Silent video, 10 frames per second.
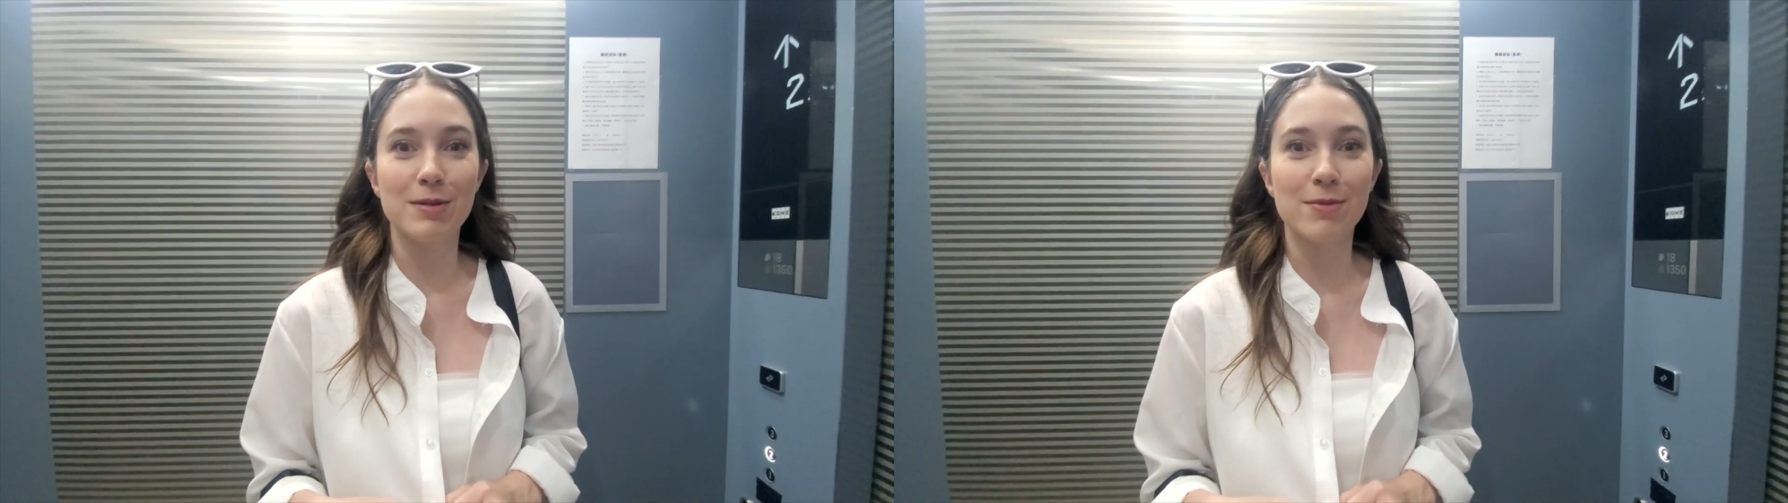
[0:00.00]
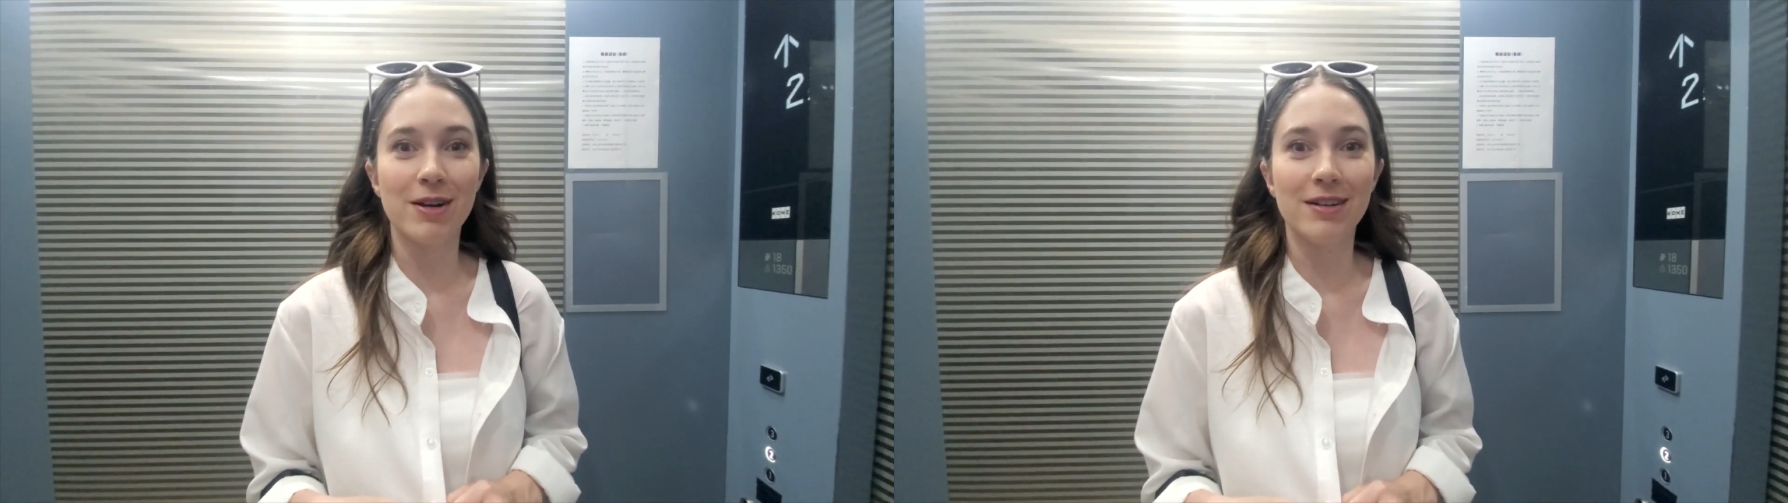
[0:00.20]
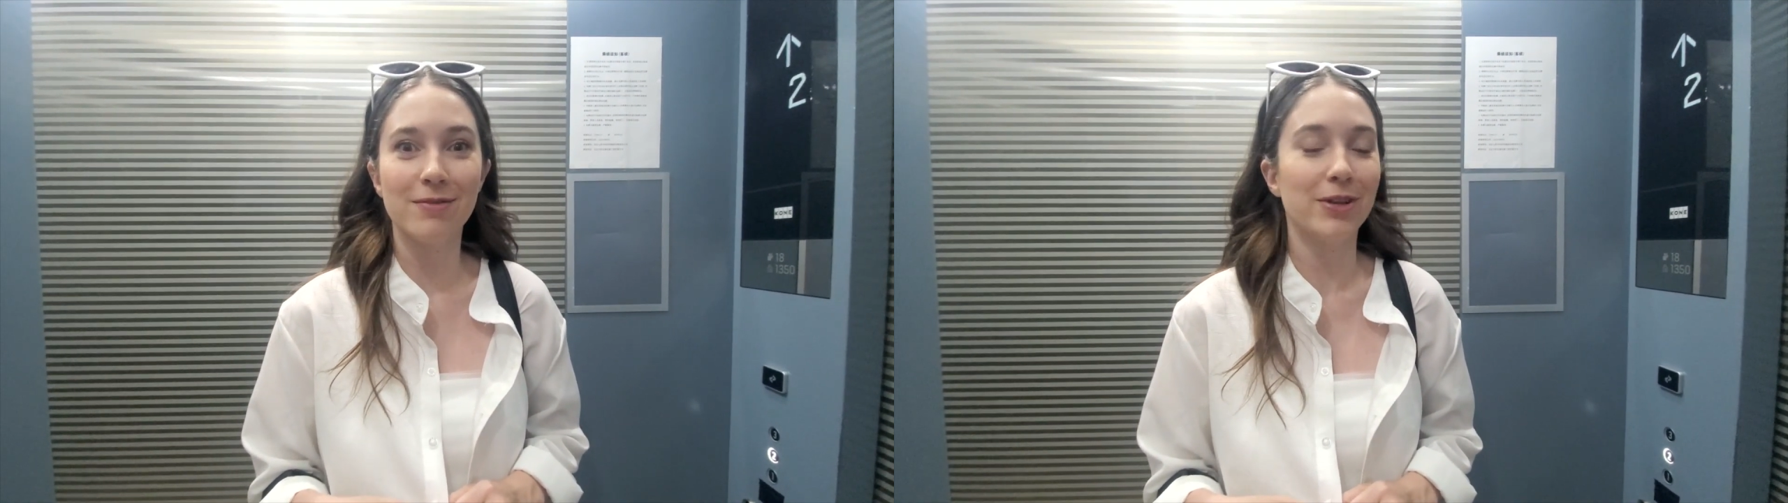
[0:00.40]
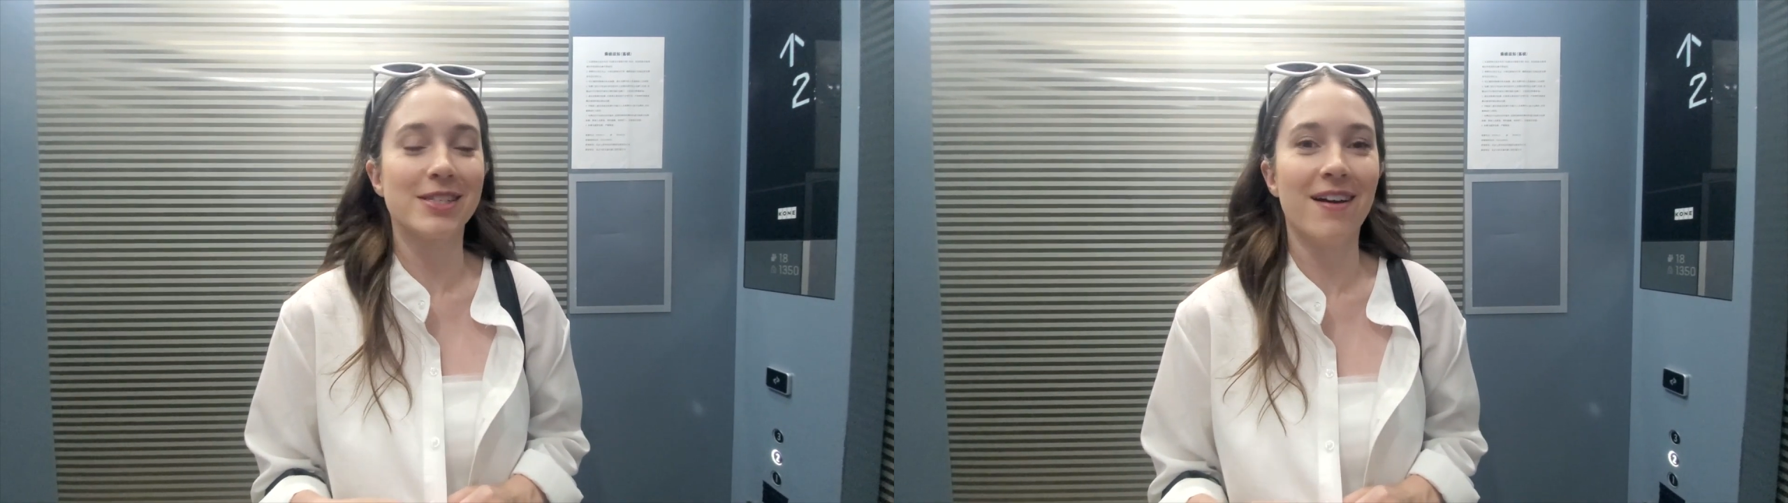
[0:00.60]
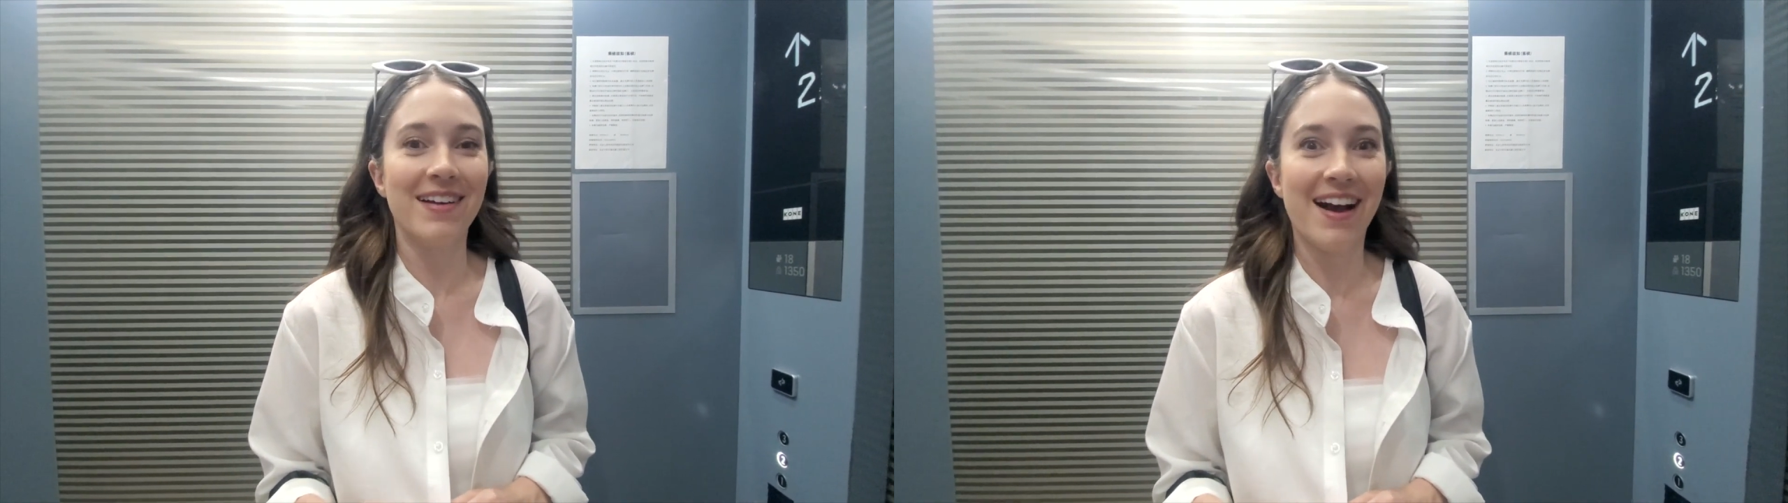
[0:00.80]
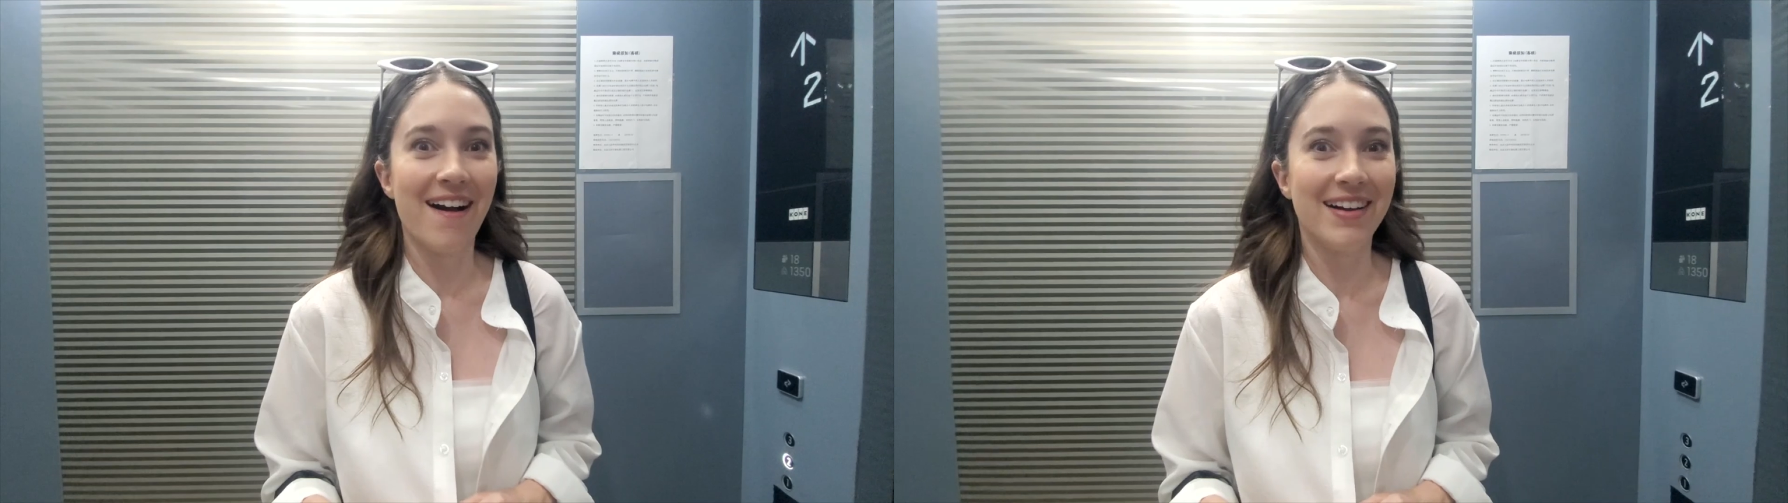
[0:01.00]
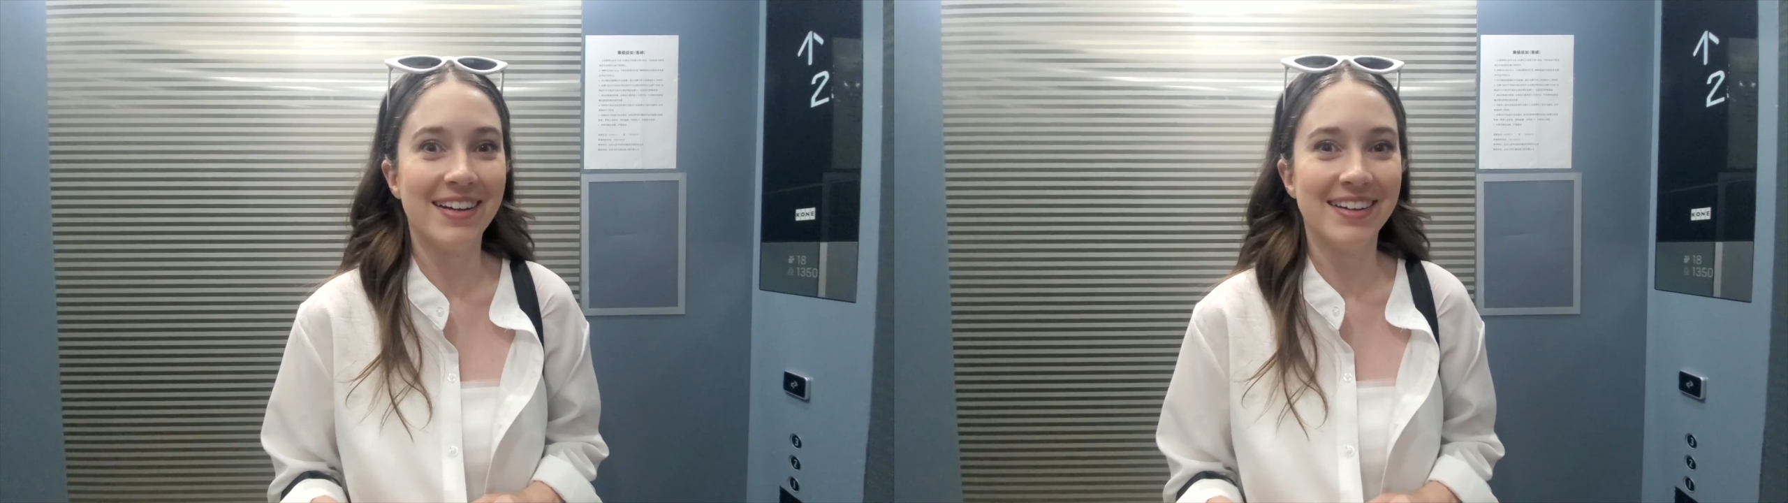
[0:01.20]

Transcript: More? What's going on?